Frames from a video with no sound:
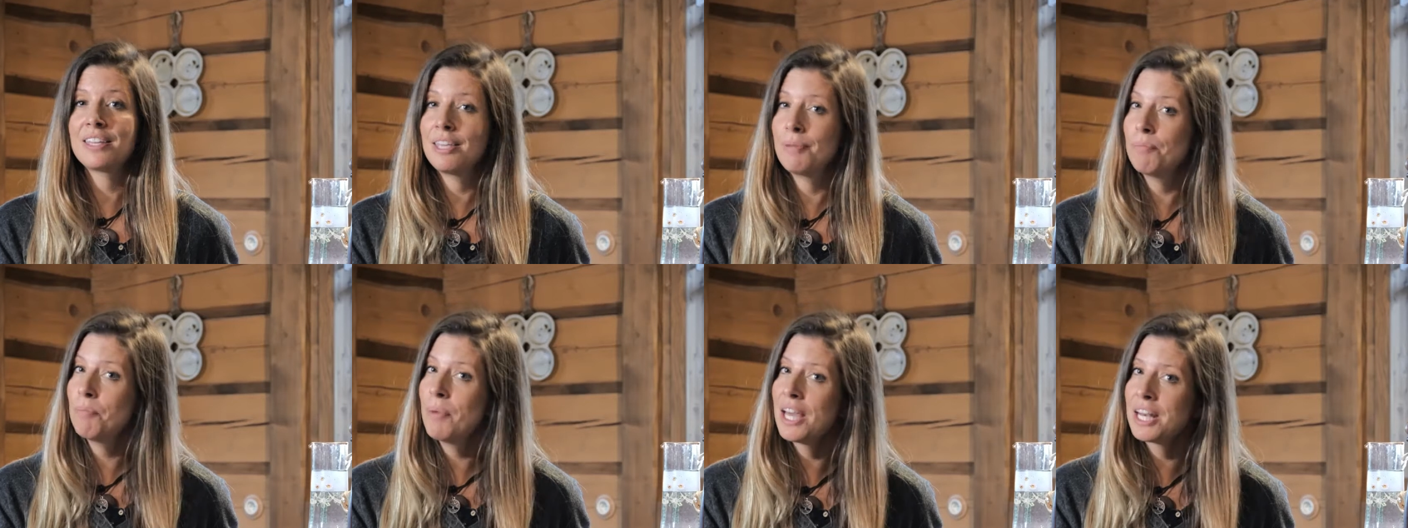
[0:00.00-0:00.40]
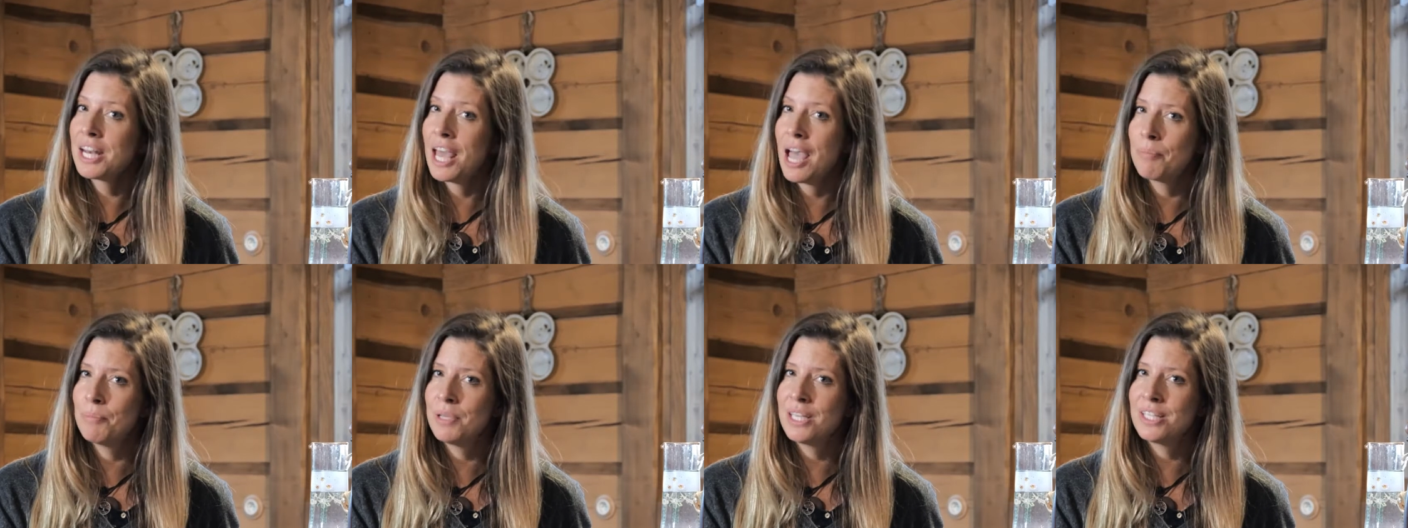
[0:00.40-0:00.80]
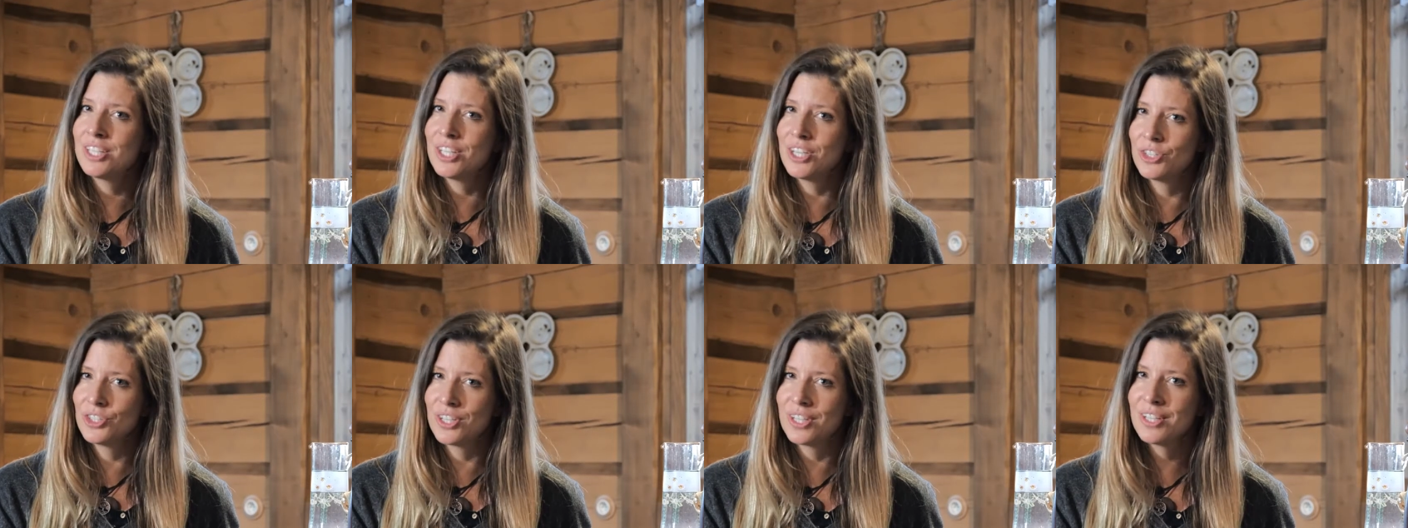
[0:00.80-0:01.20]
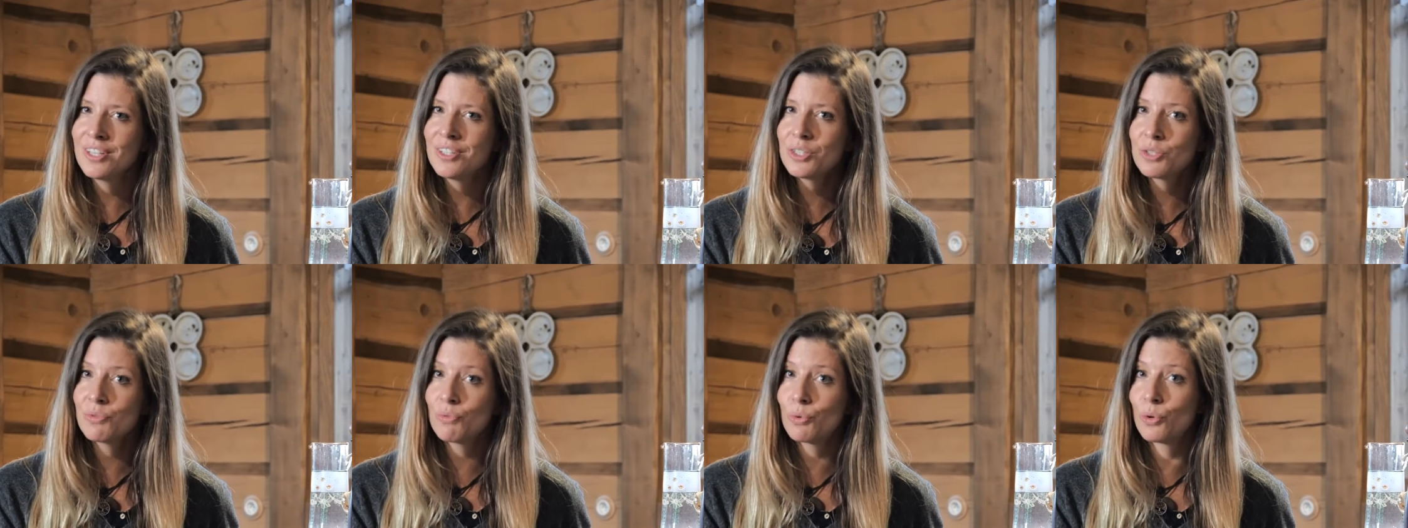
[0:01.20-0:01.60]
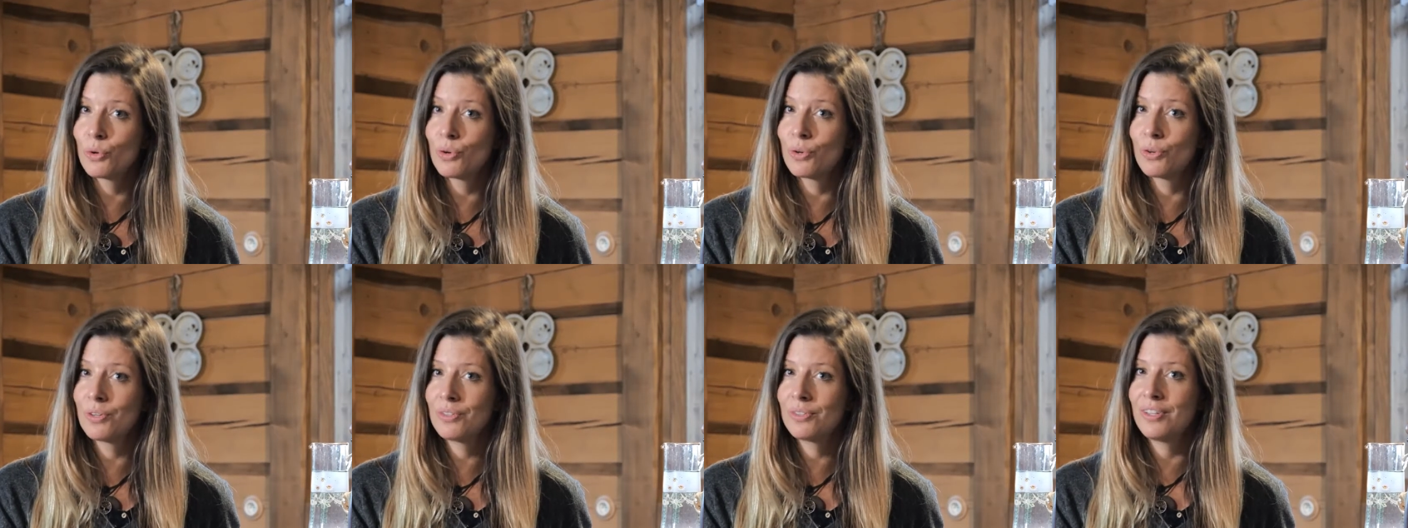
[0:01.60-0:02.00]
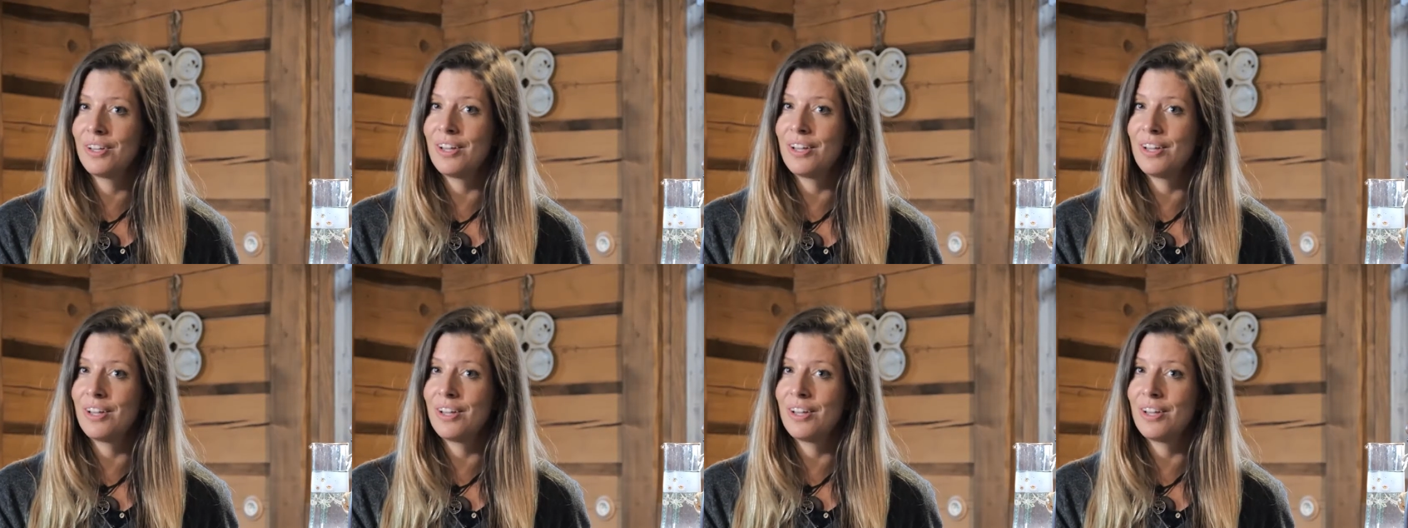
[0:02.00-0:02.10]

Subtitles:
Kim Anami teachings for